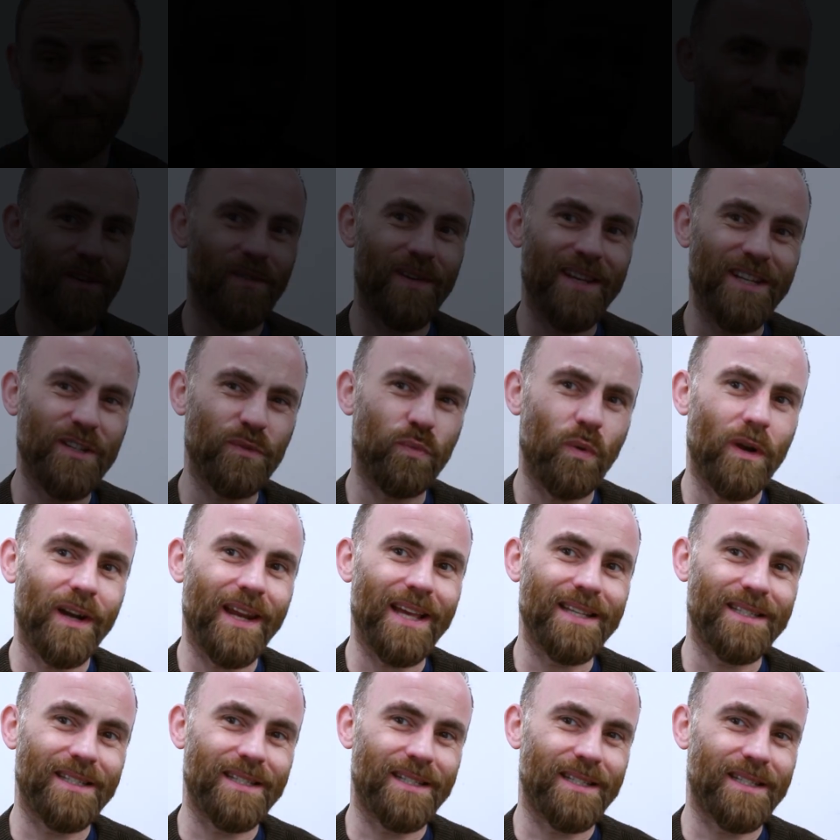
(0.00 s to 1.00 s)
So each one
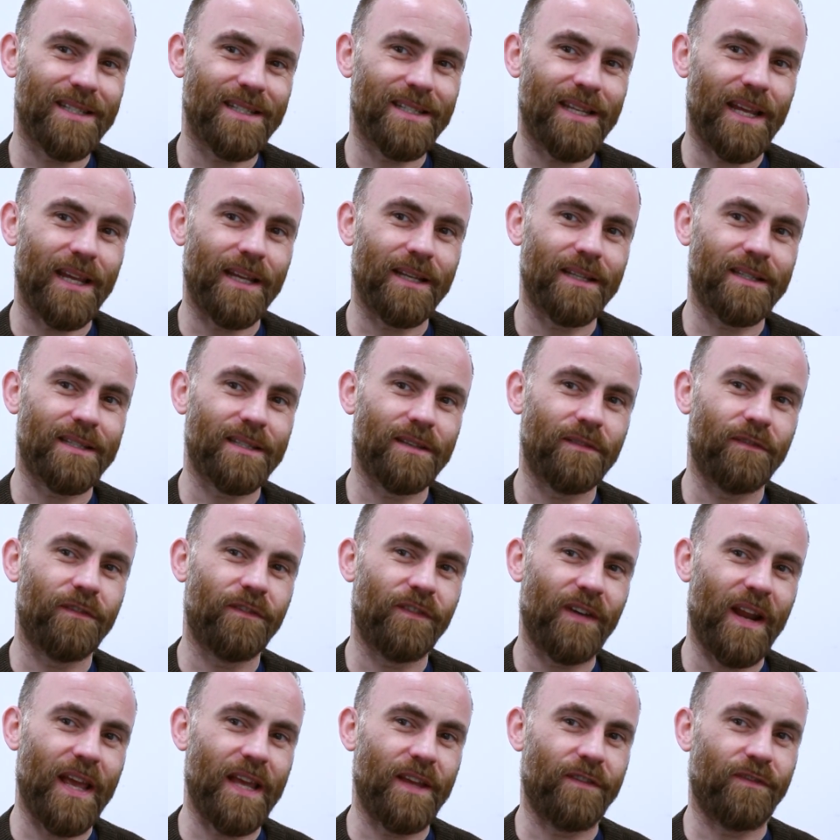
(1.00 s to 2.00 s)
has a distinct
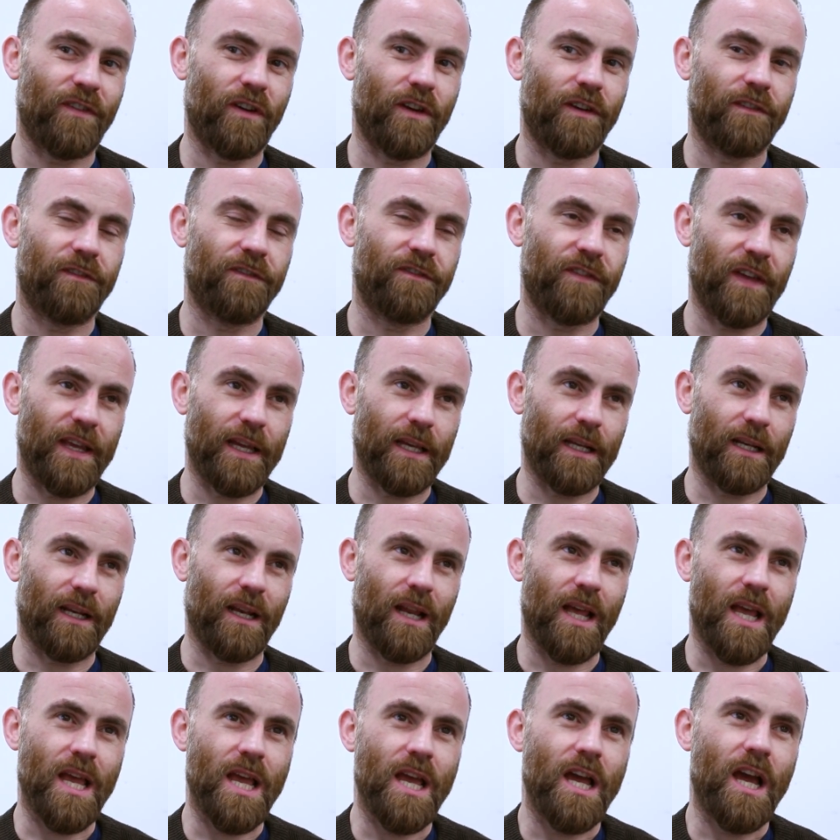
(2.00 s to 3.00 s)
flavour and feel,
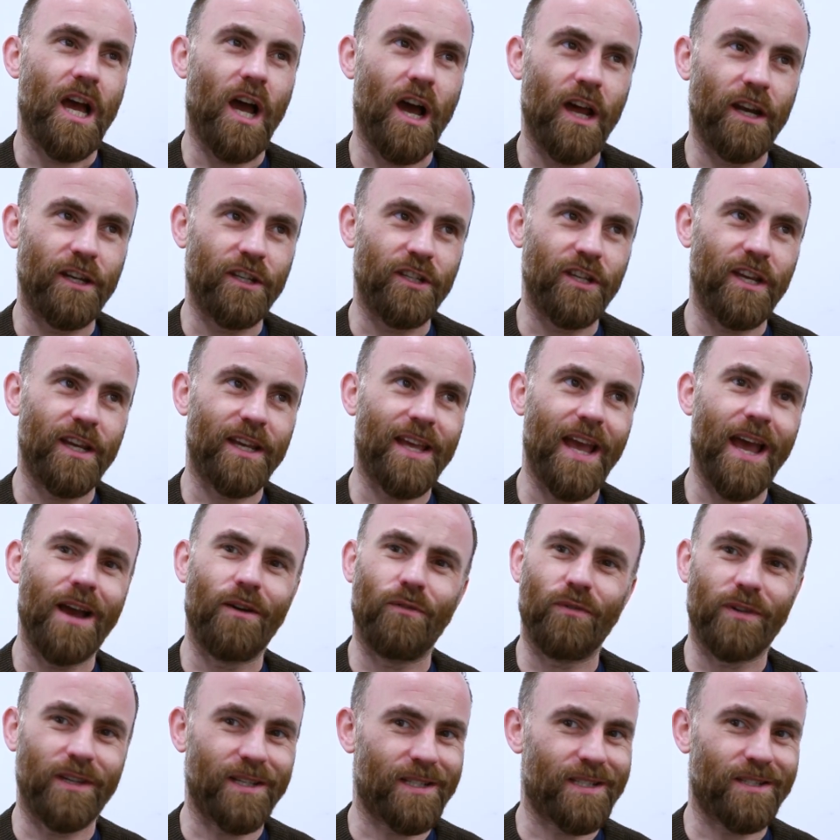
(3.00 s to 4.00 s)
and you get
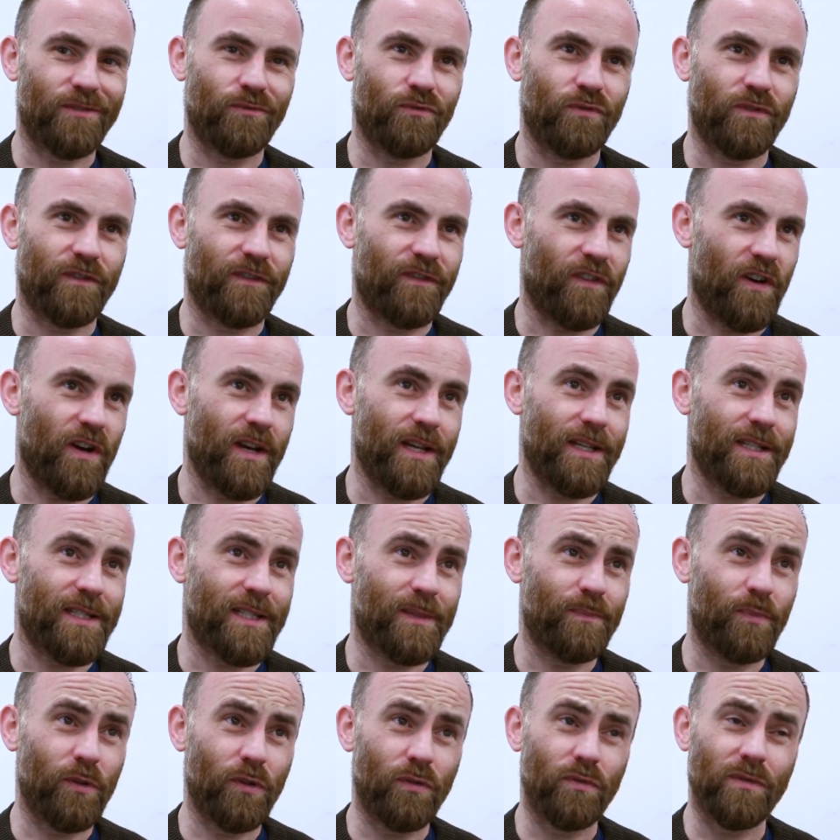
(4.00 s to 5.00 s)
all your sword
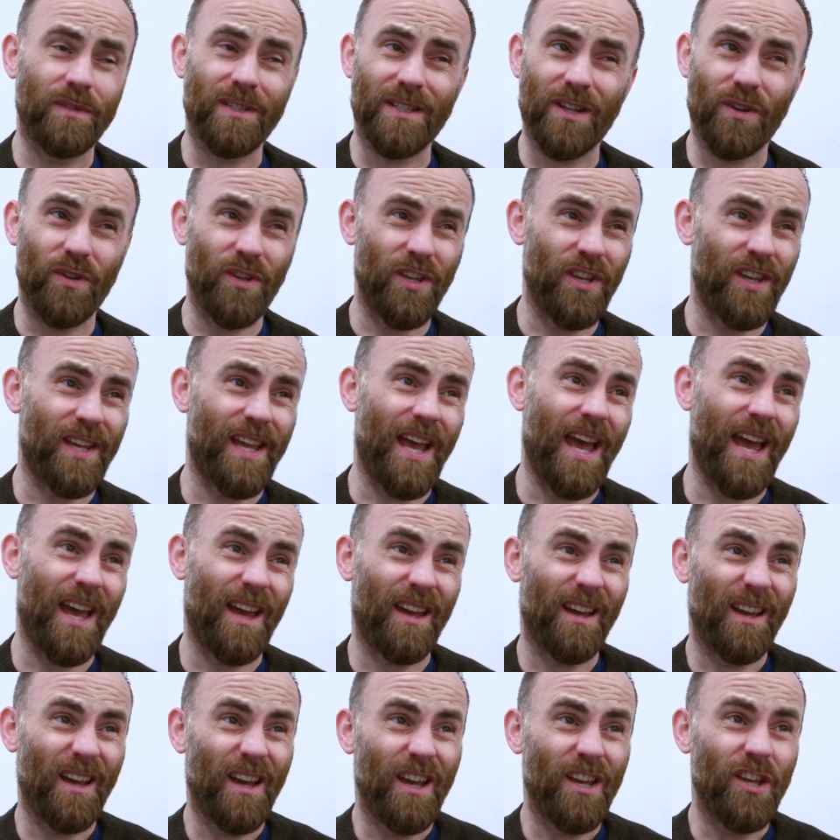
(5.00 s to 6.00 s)
fights, but also you
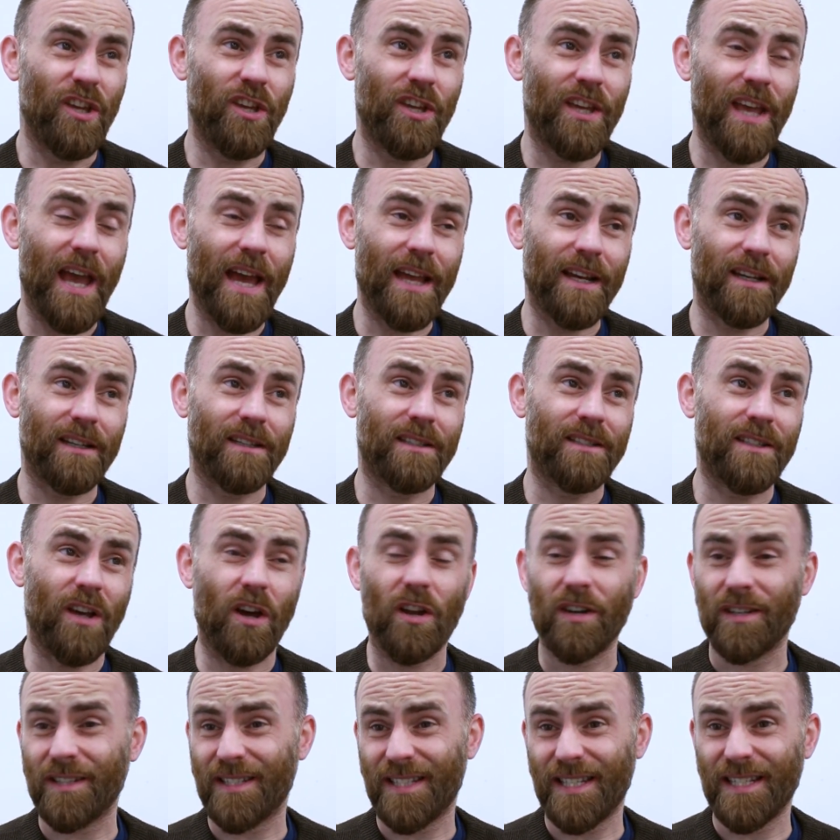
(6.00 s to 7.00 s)
get
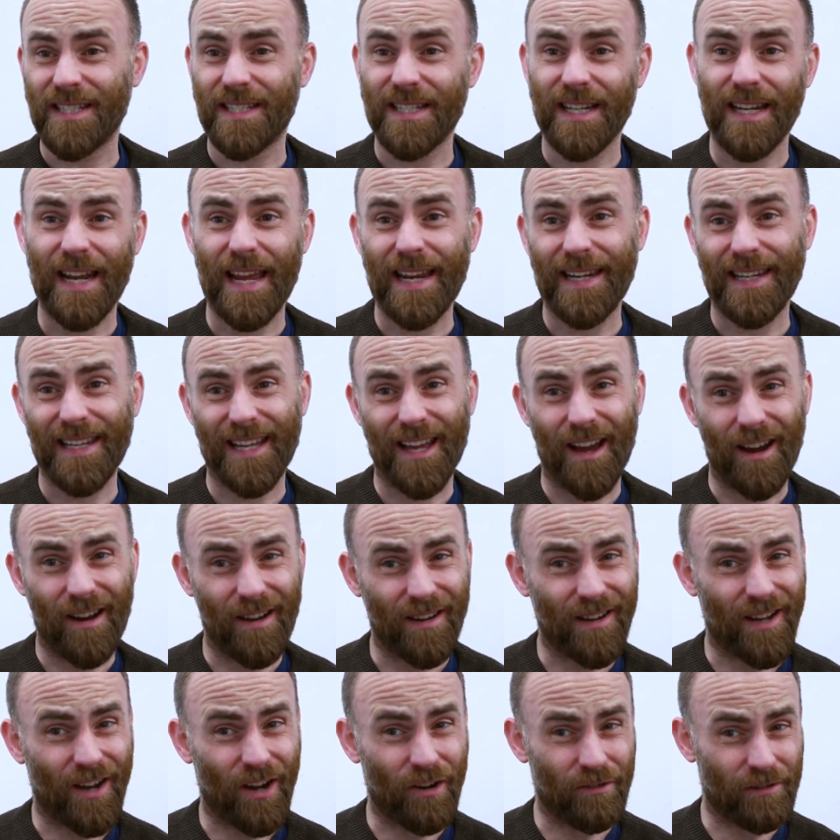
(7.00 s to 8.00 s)
dances to Lady
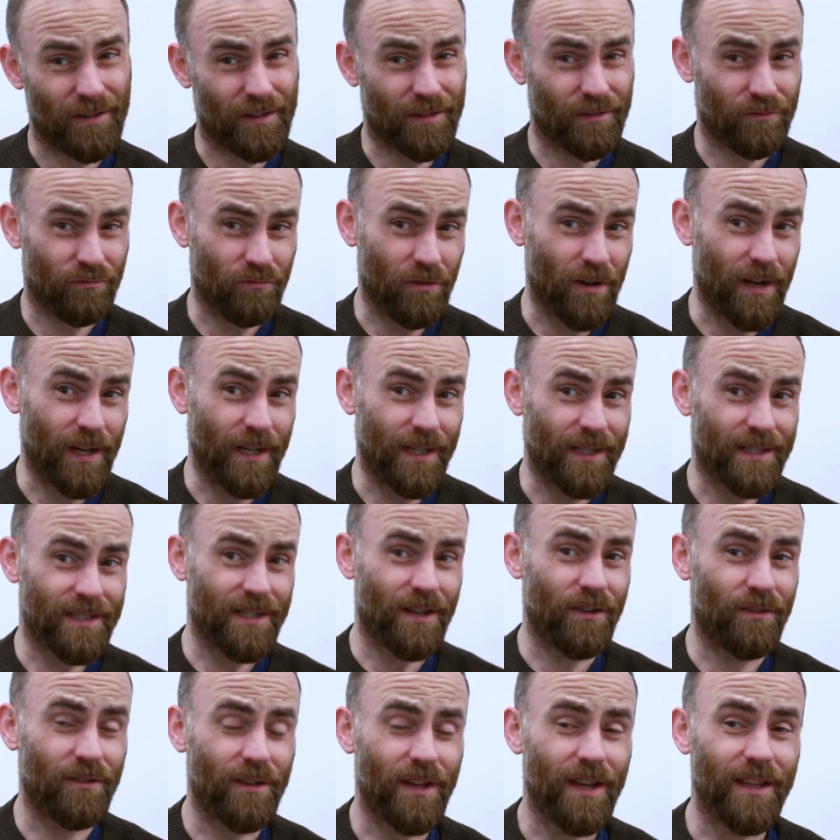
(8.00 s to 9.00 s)
Gaga in three.
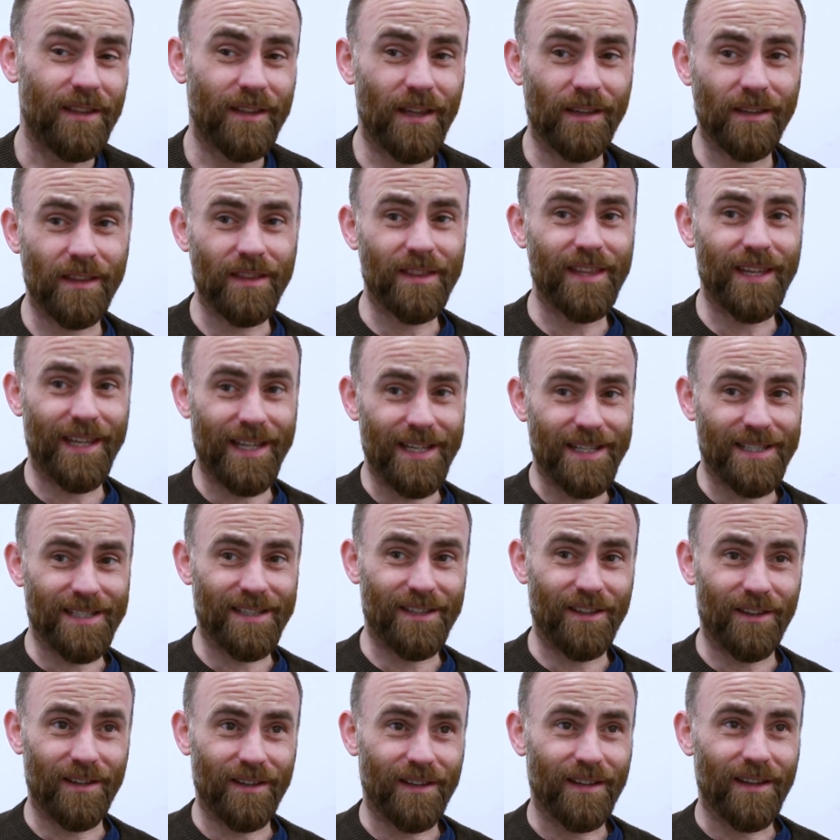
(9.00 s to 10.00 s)
So the other thing is
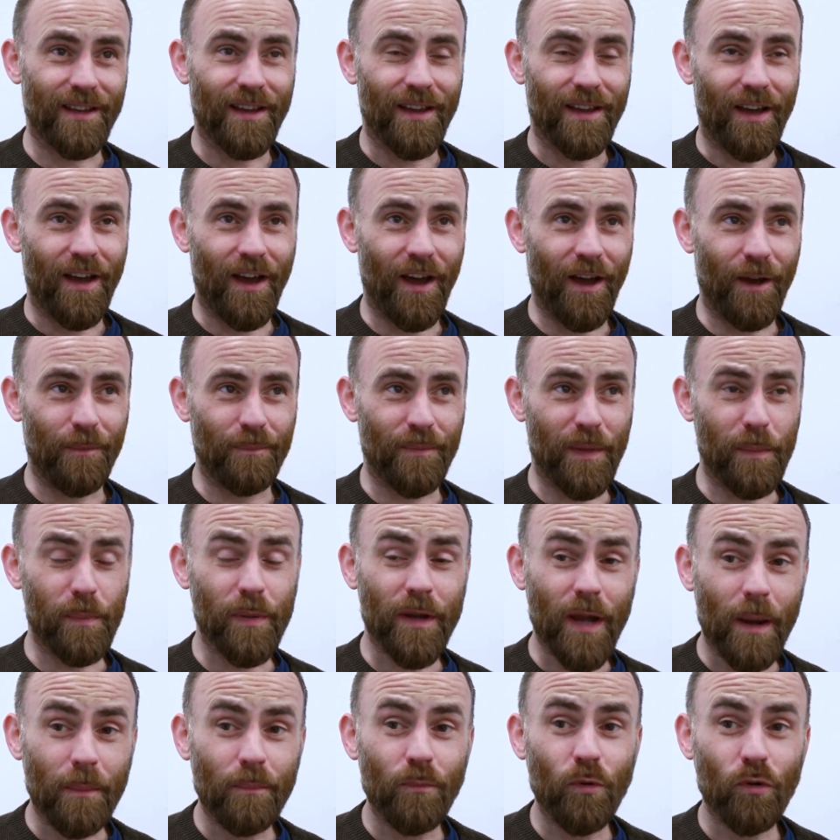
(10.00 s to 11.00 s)
that they
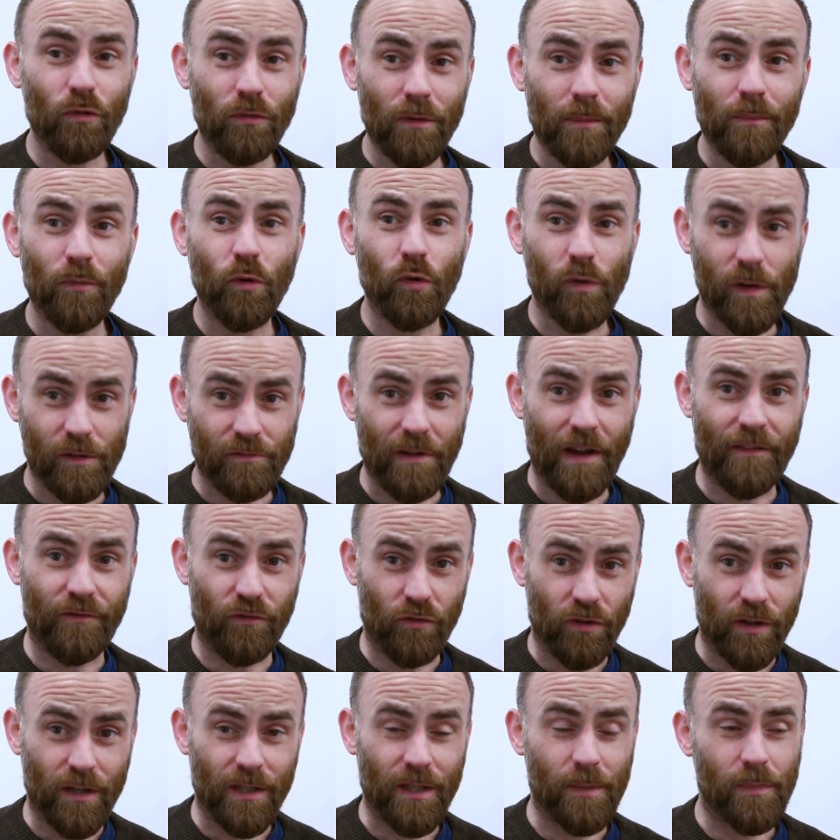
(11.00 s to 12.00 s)
become more and more
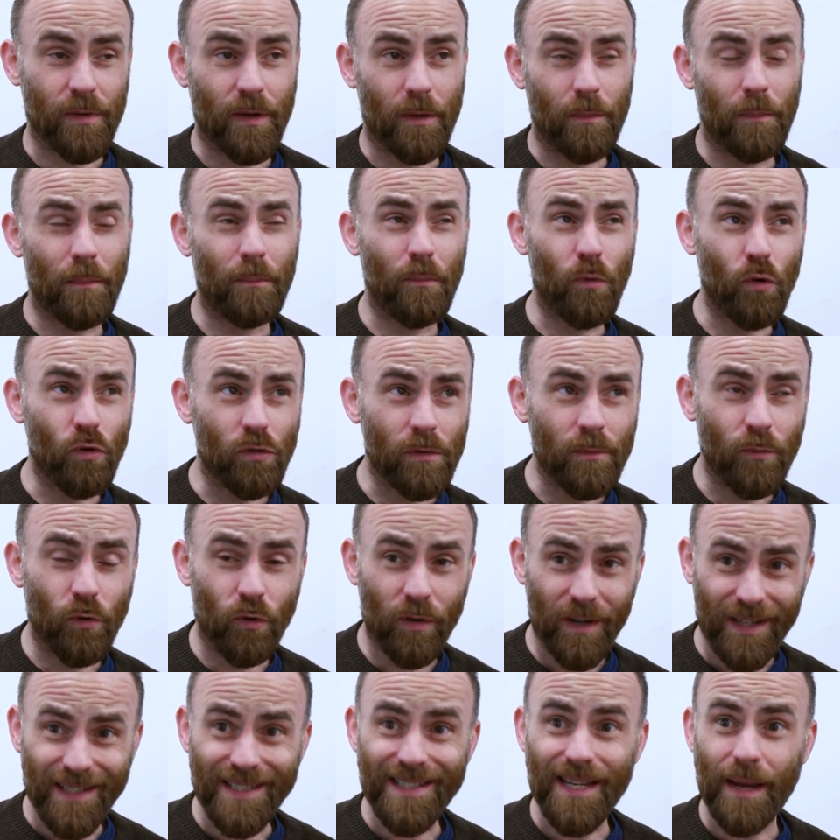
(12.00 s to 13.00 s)
irreverent, become more and
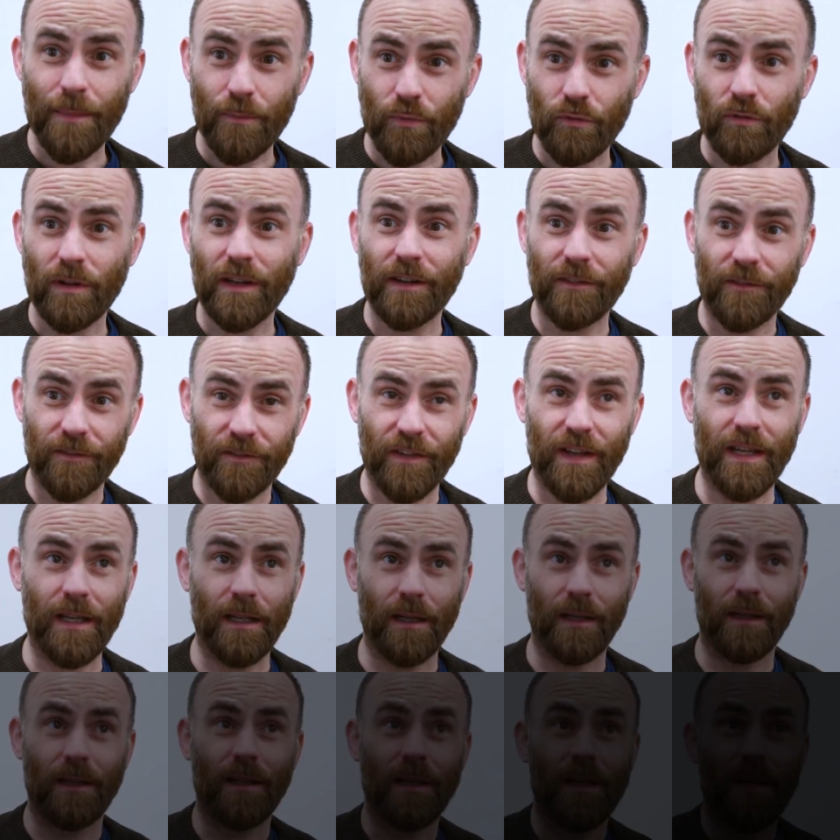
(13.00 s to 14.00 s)
more contemporary in
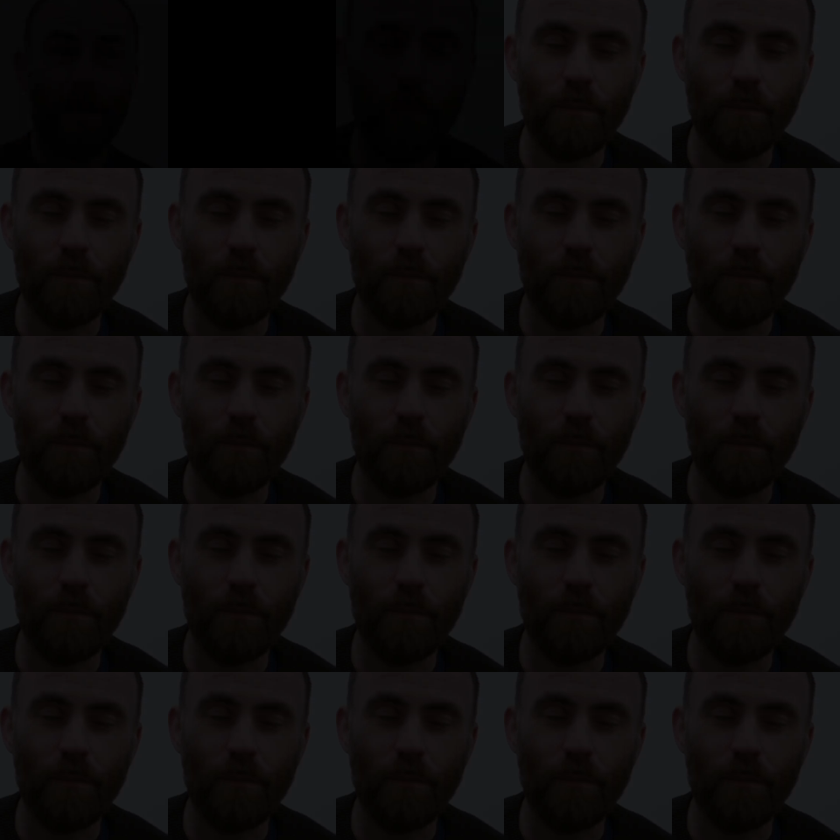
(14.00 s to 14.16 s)
feel.